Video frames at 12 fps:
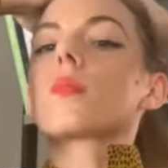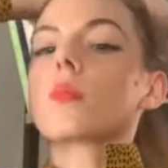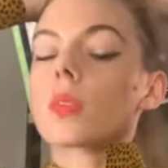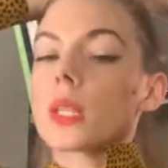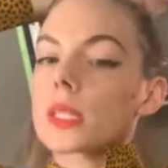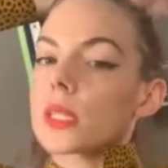
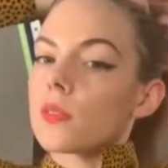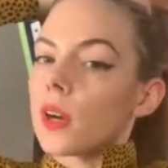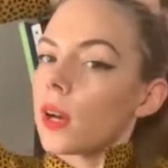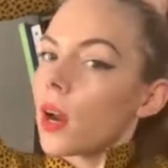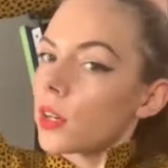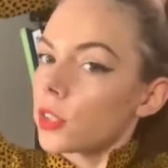this is very
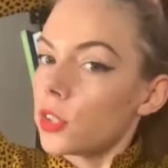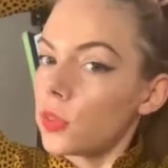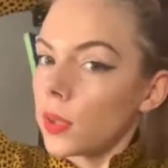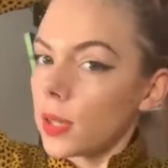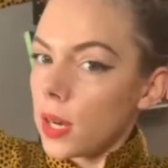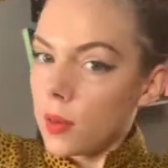hard to do on
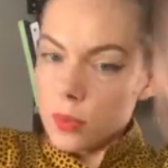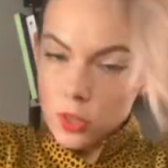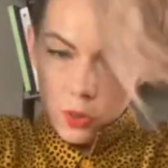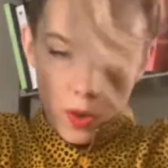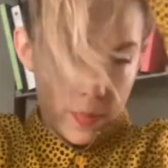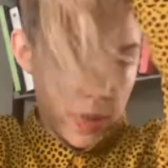camera, so I
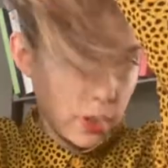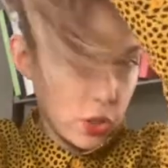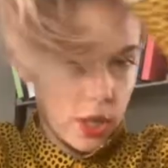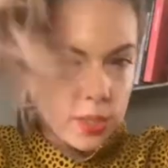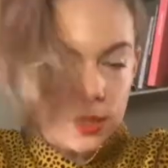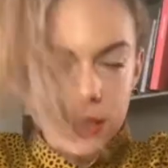
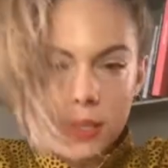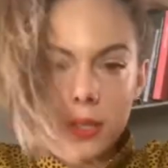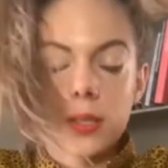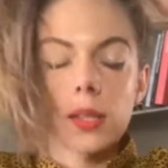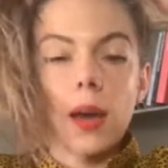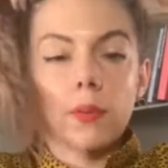apologize.
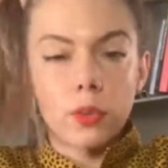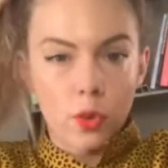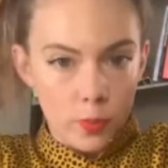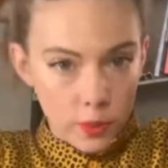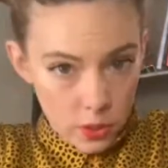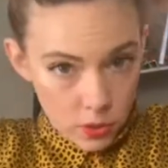I would normally
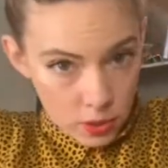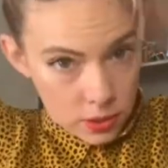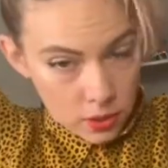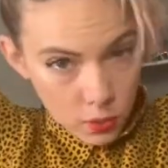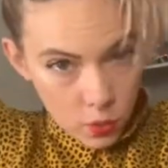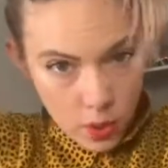do this
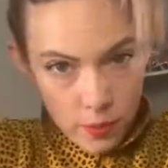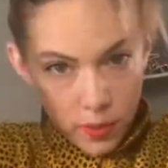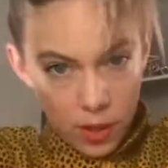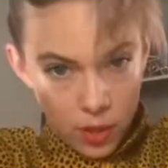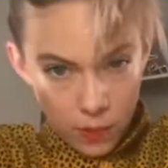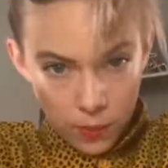quite
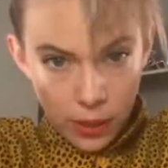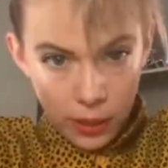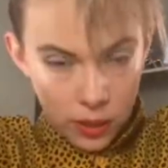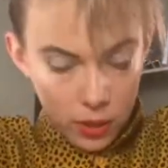better, but